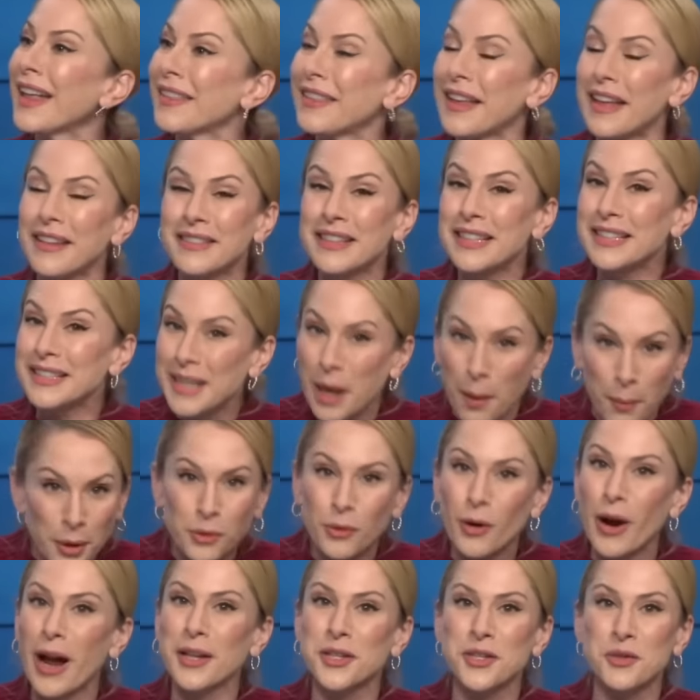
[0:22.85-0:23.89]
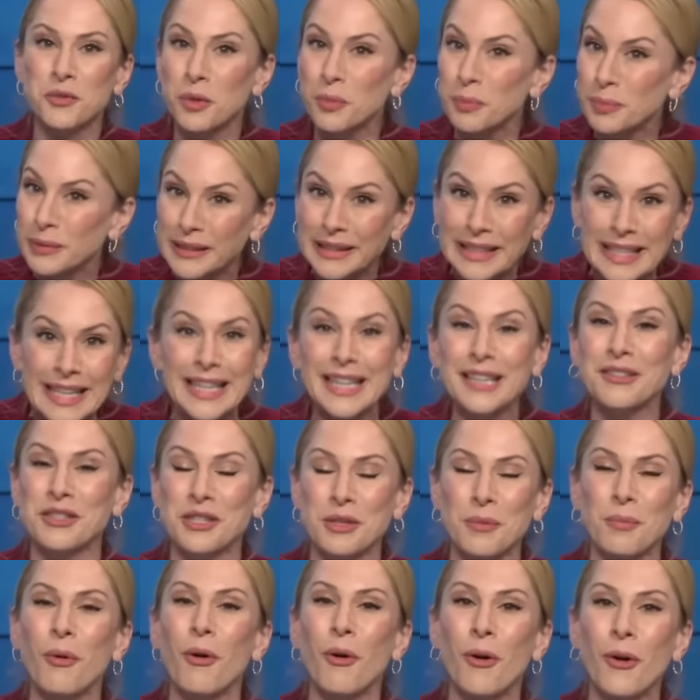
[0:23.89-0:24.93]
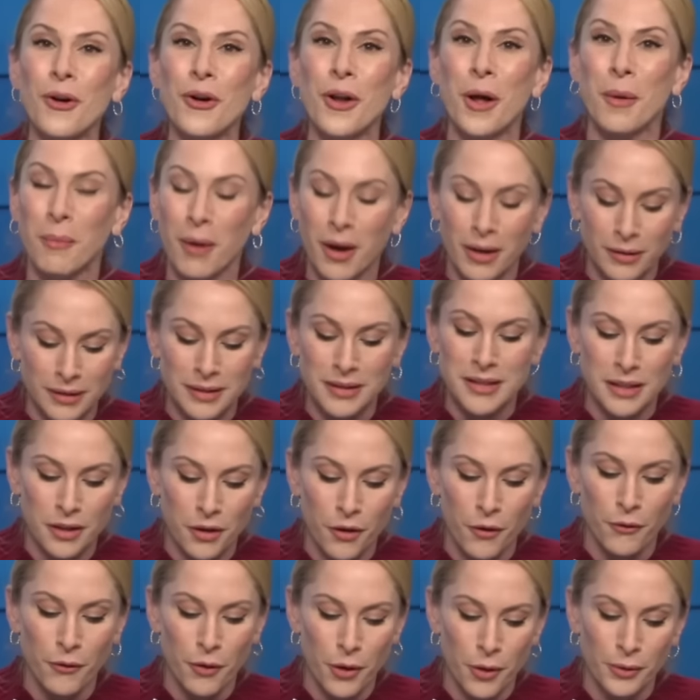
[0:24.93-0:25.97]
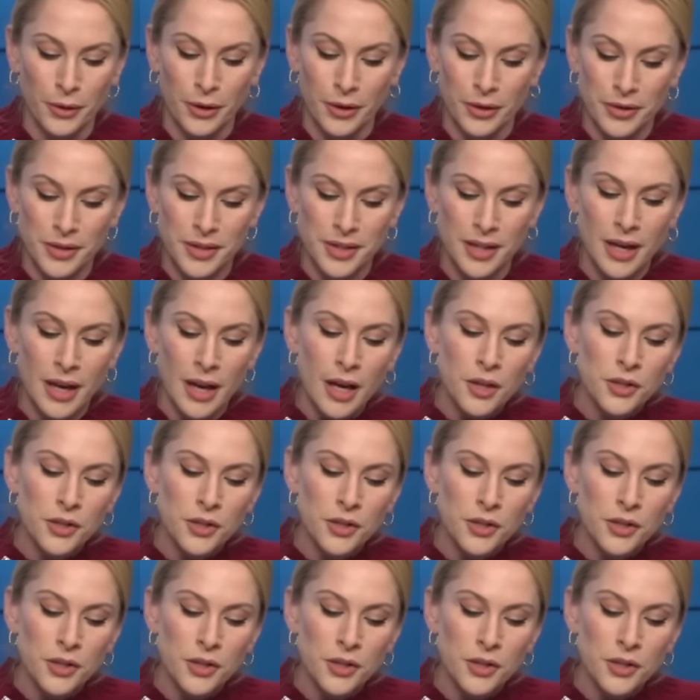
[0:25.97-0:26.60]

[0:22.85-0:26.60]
that the Democrats were bleeding support among Latino voters.